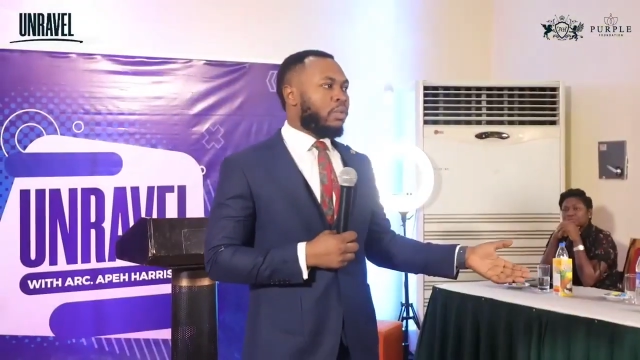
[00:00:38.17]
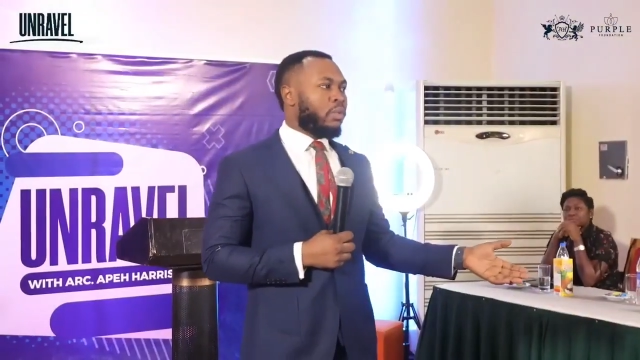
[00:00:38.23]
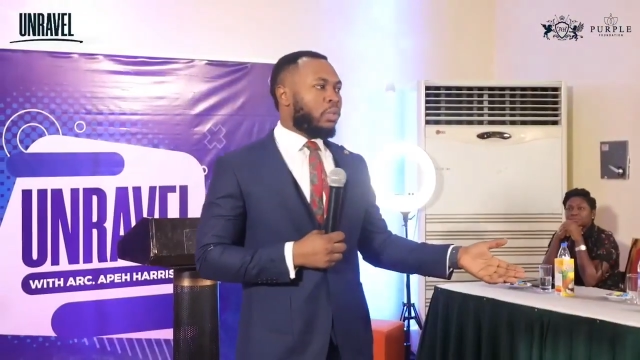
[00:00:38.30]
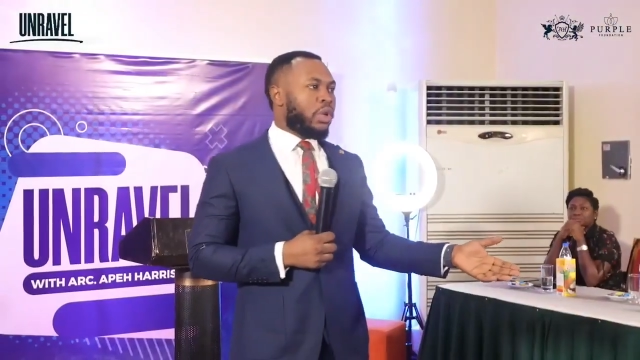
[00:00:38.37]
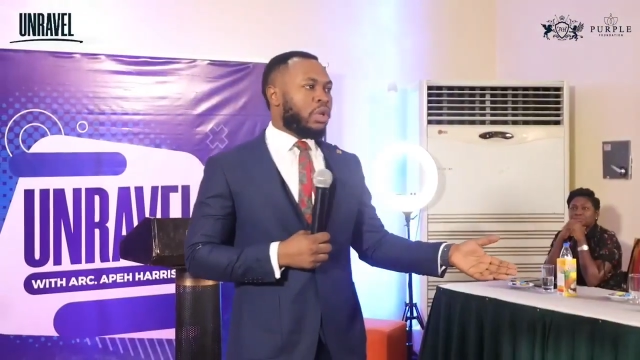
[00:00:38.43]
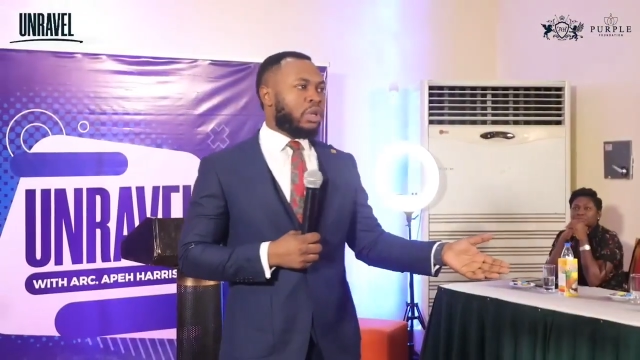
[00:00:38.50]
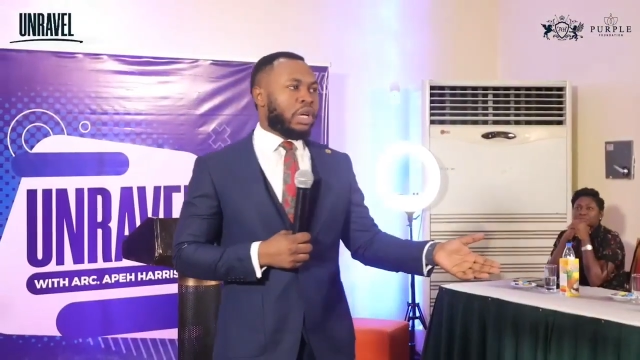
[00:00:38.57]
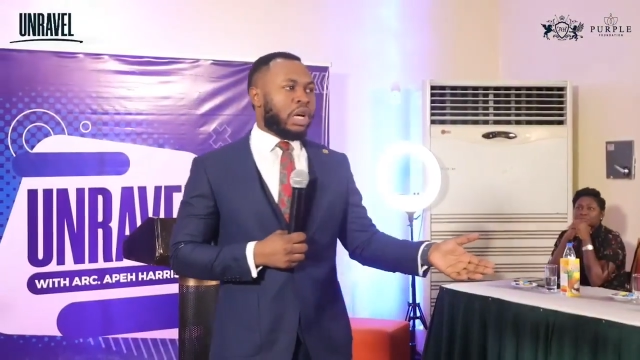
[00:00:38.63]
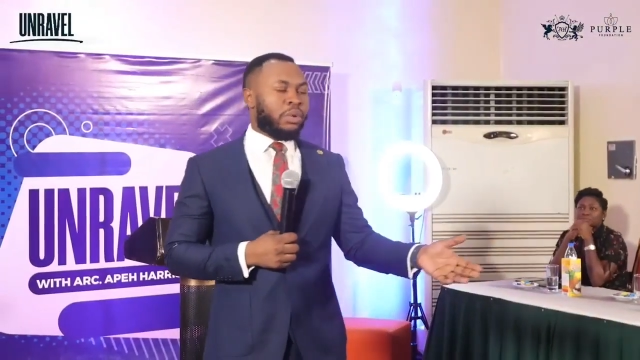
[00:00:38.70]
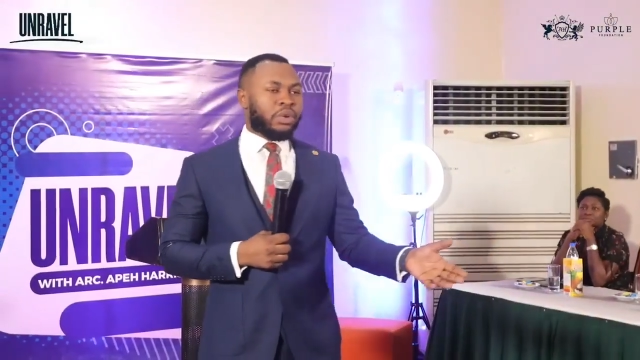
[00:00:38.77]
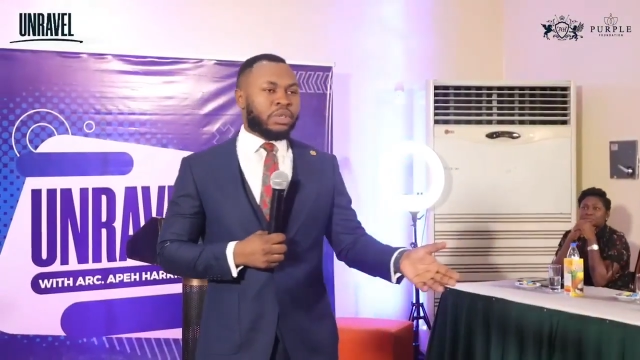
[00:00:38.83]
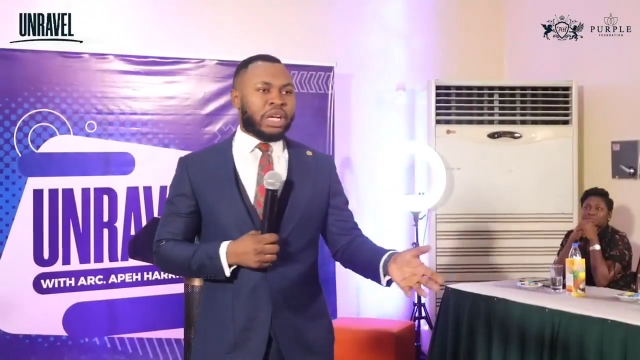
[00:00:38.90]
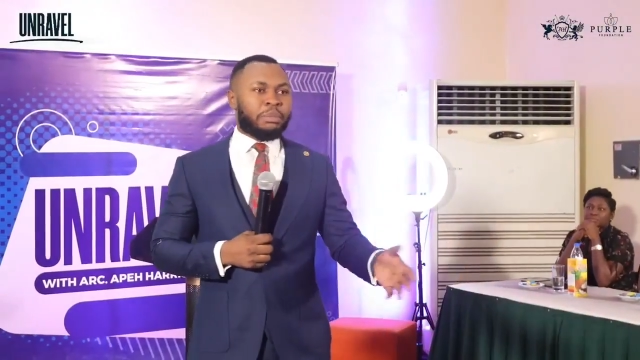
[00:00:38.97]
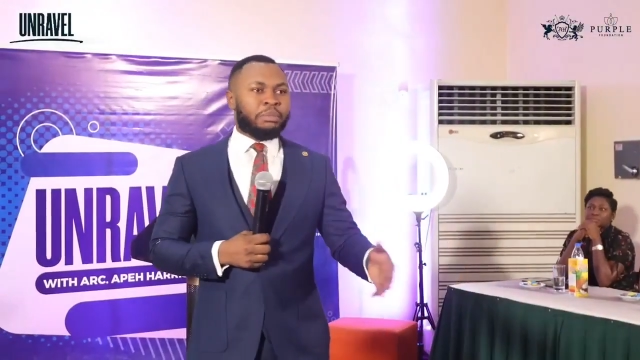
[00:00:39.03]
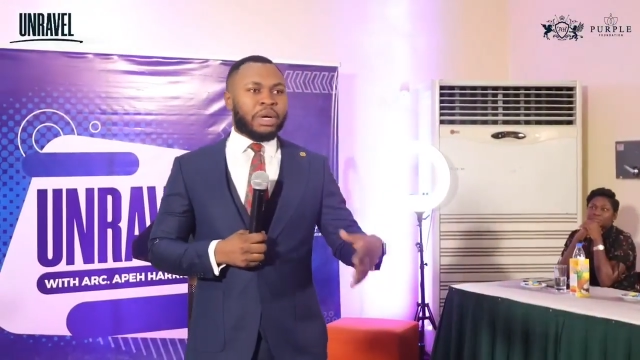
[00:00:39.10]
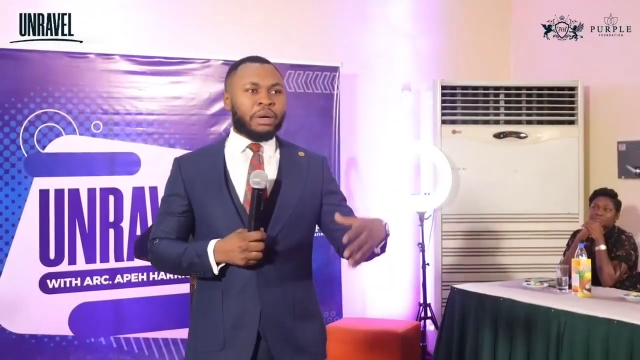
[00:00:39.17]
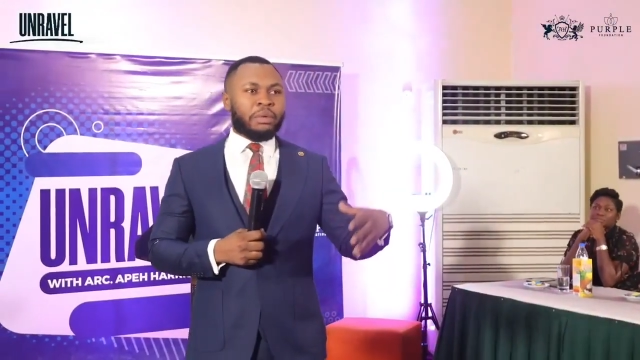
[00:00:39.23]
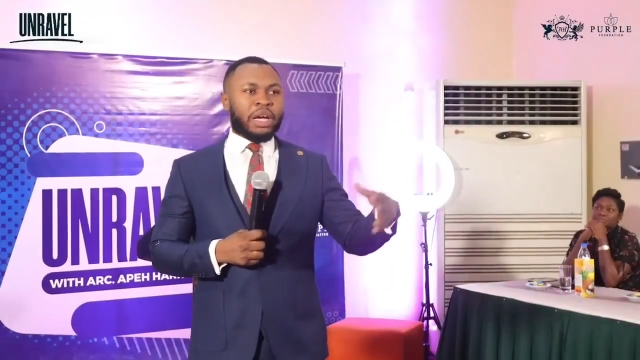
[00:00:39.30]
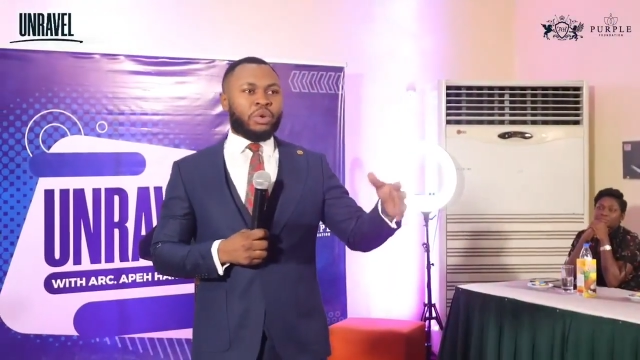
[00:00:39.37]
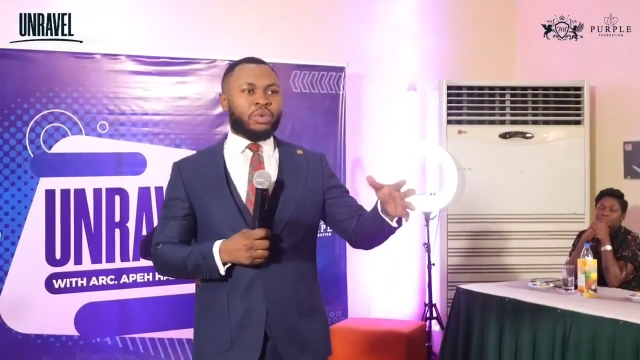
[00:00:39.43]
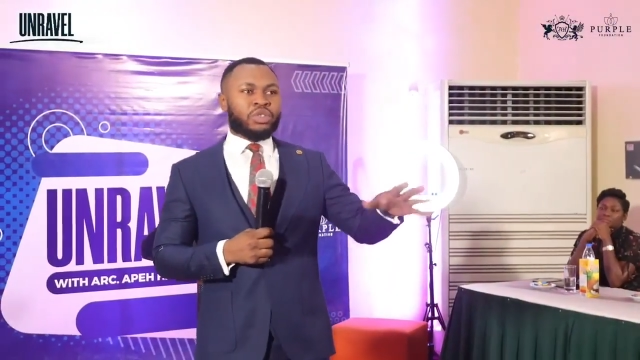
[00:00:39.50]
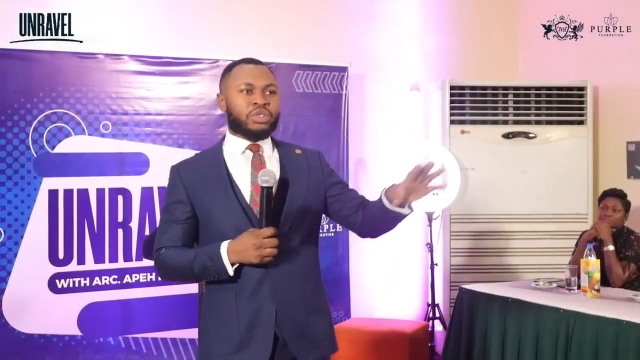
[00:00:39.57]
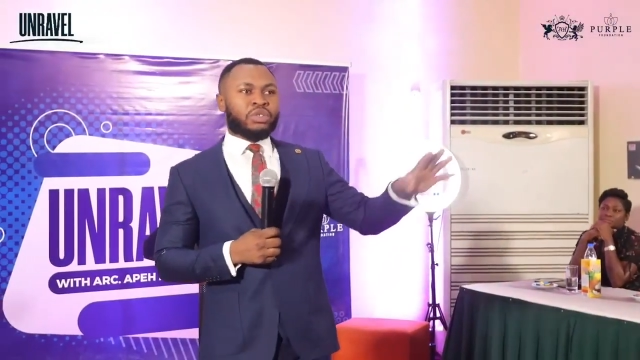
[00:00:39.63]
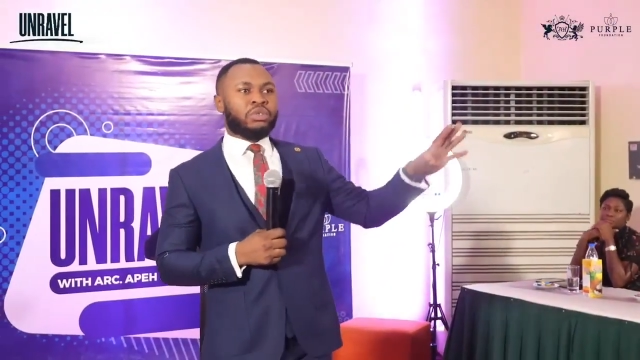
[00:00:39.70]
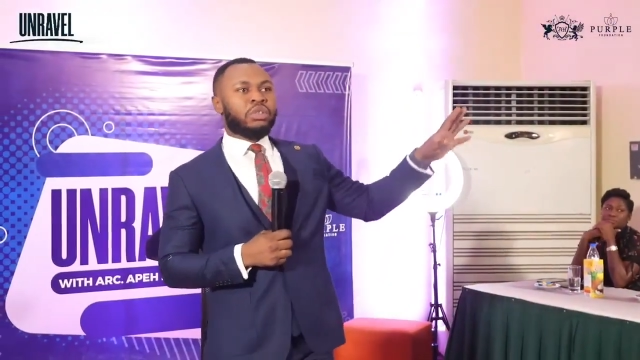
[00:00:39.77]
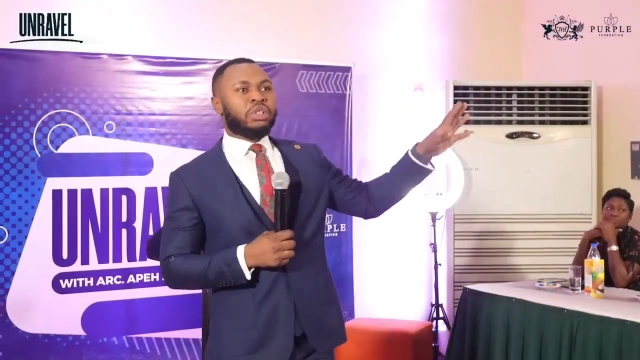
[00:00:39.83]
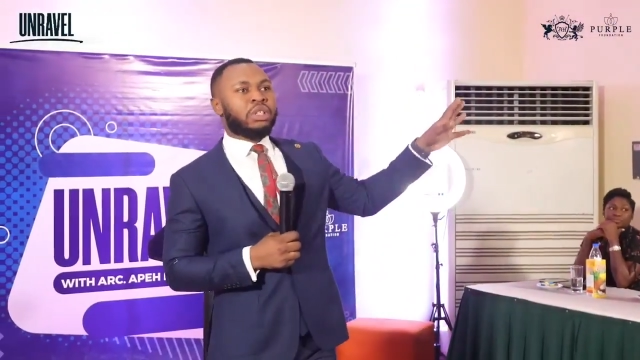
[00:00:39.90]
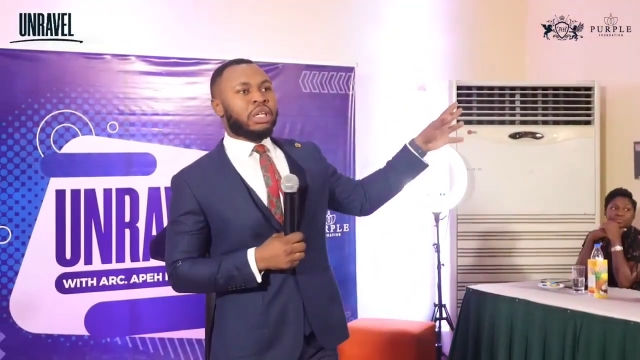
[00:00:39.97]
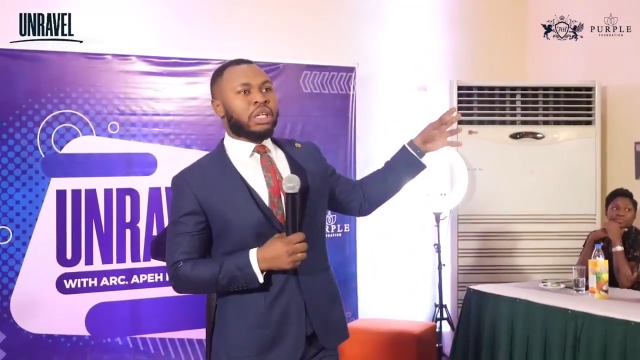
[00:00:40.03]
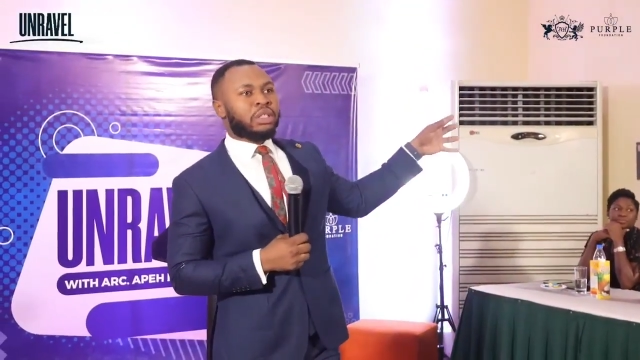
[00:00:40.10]
We I was I'm, i was
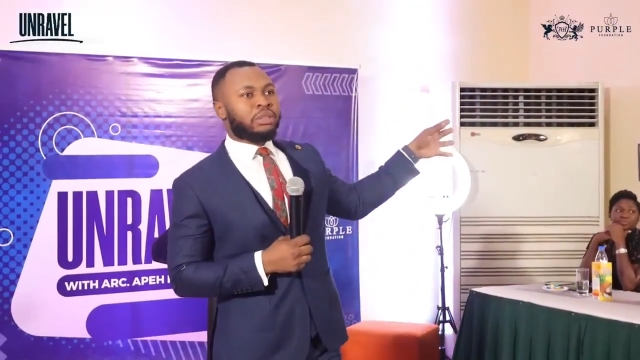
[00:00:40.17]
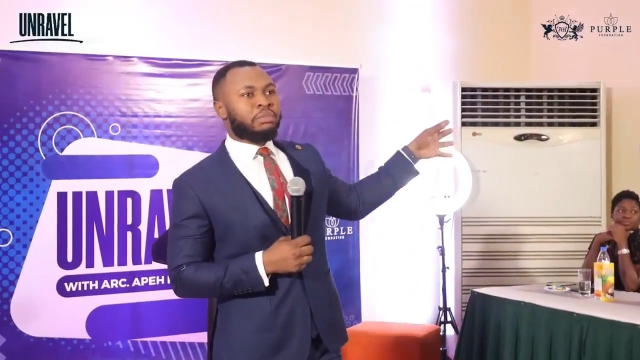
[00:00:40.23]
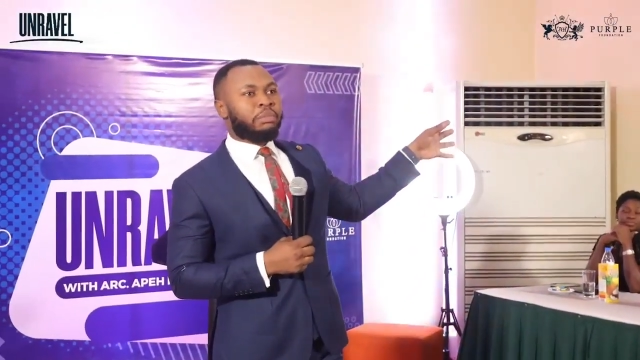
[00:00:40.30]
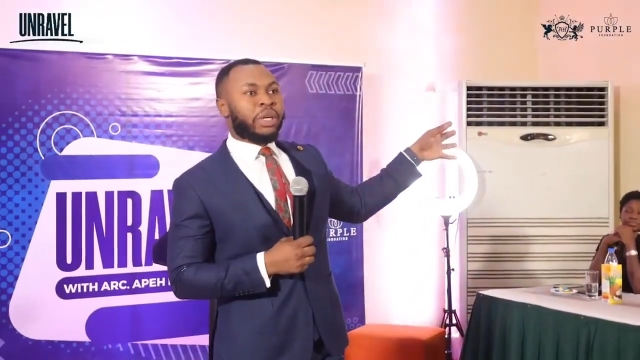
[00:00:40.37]
schooling at